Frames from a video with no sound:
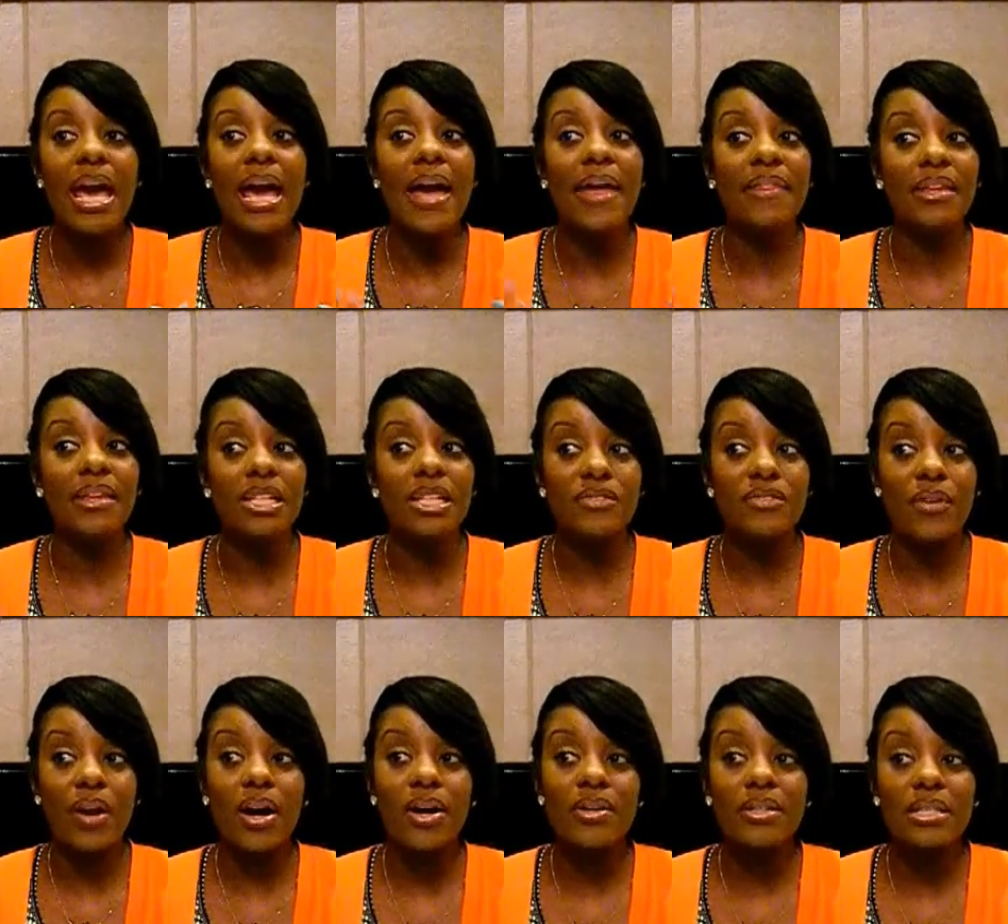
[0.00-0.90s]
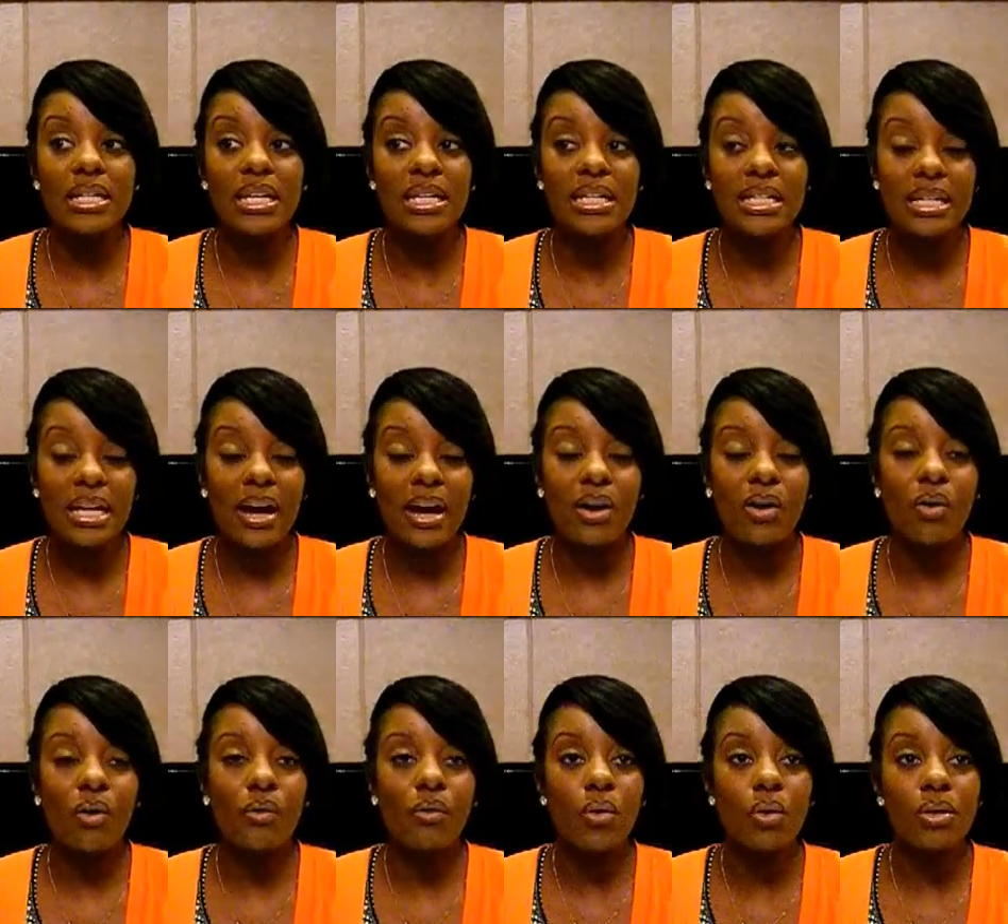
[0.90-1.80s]
And then as far as eating out,
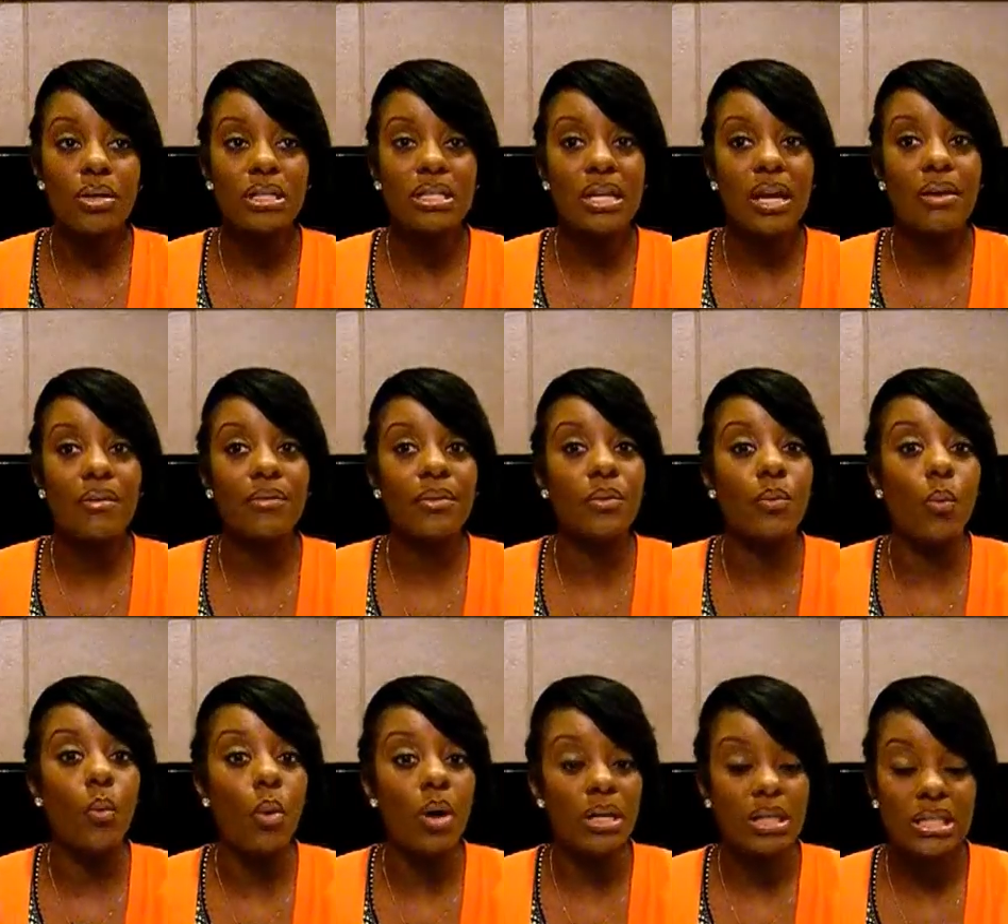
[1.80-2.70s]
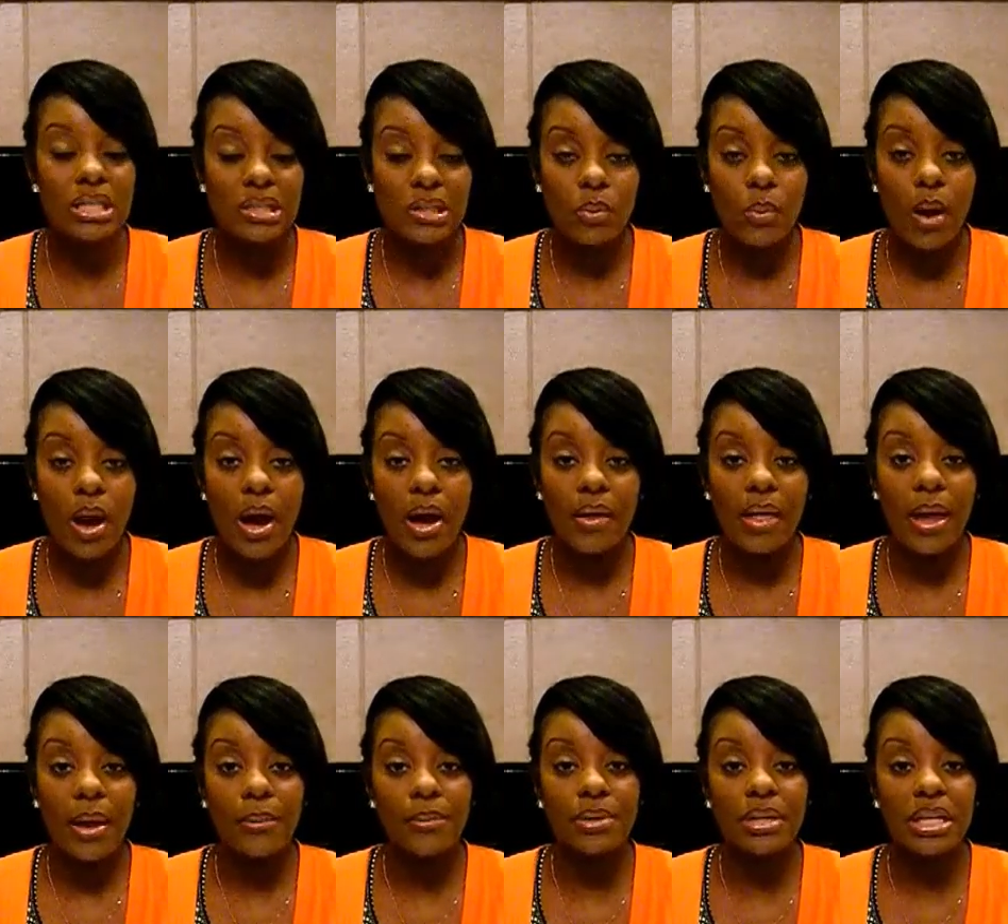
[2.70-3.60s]
of course, every once in a while
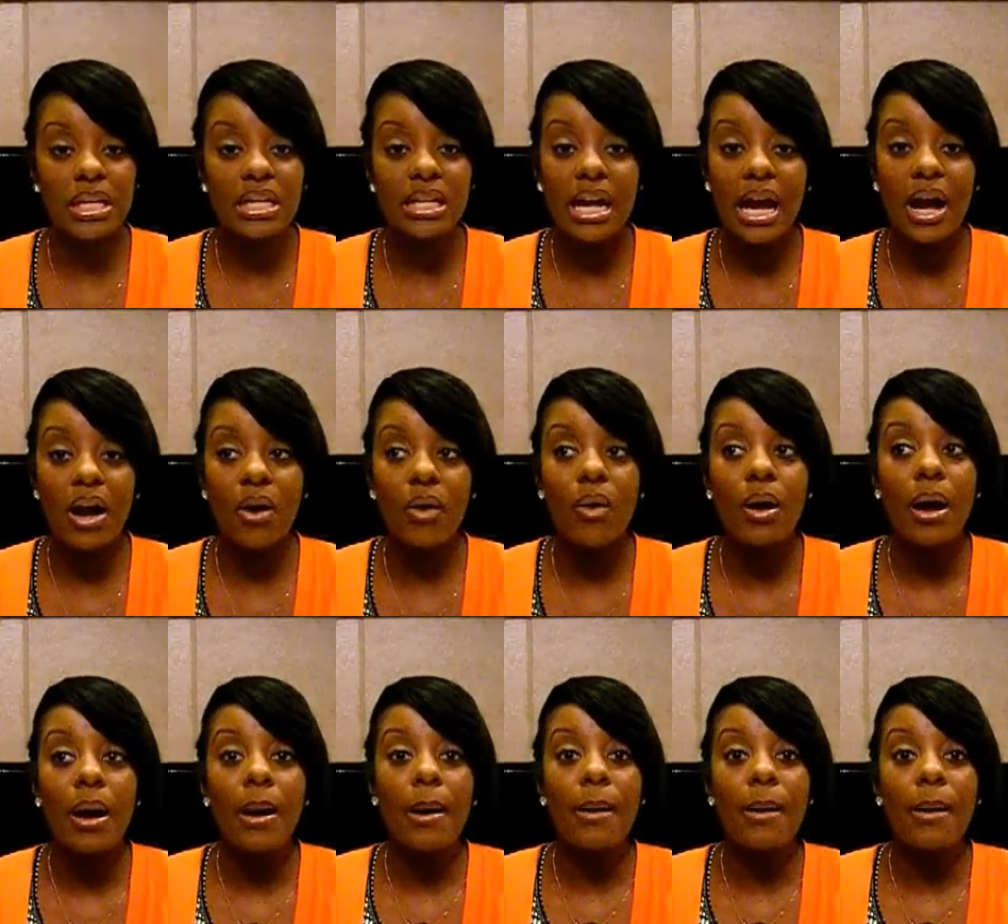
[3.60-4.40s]
I would eat out,